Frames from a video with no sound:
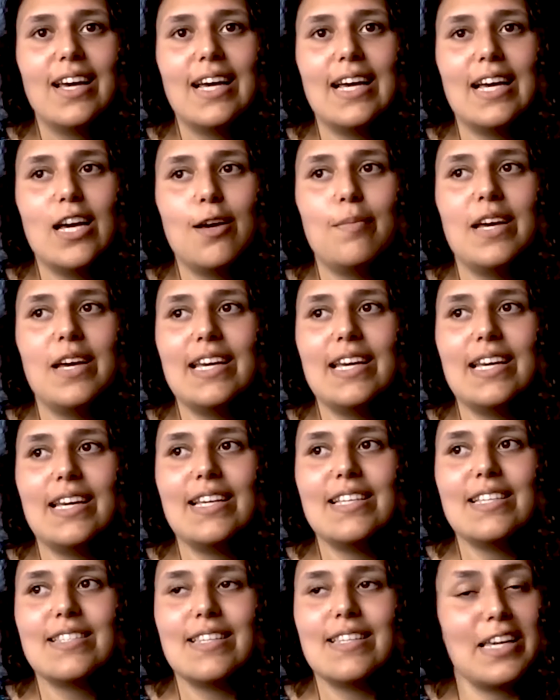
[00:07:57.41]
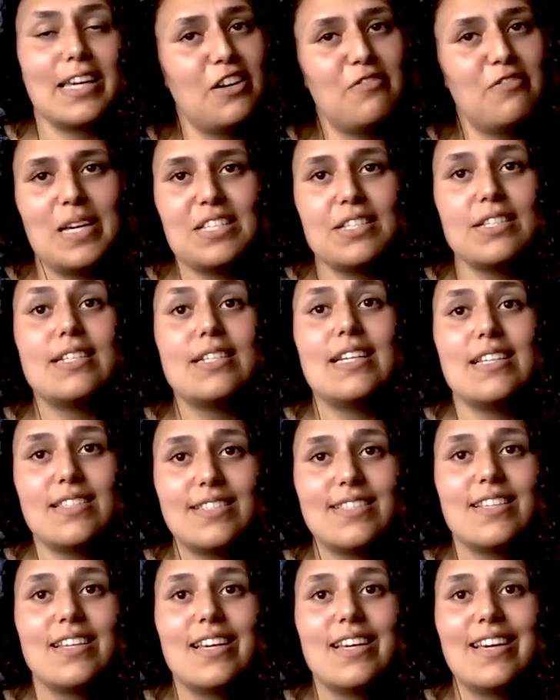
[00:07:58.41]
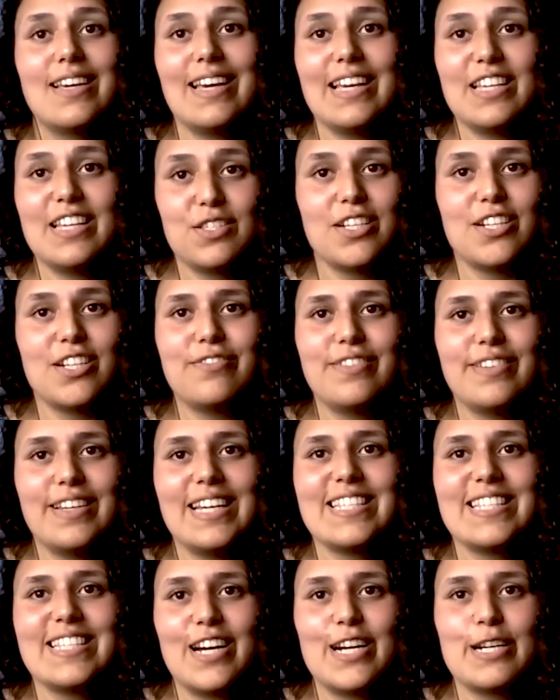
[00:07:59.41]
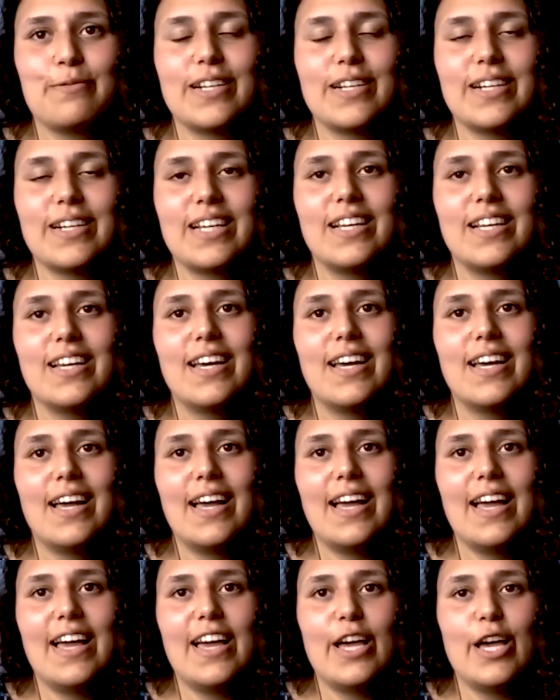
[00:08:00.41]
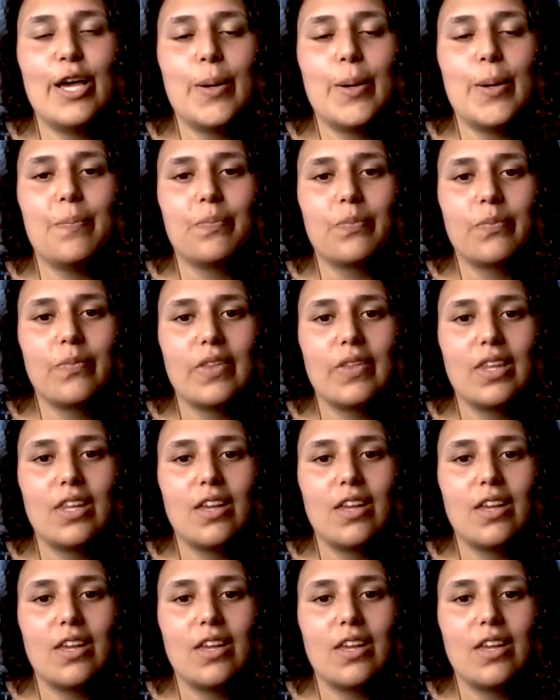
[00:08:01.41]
It is, like I mentioned, it's tough. It's hard work. Patience.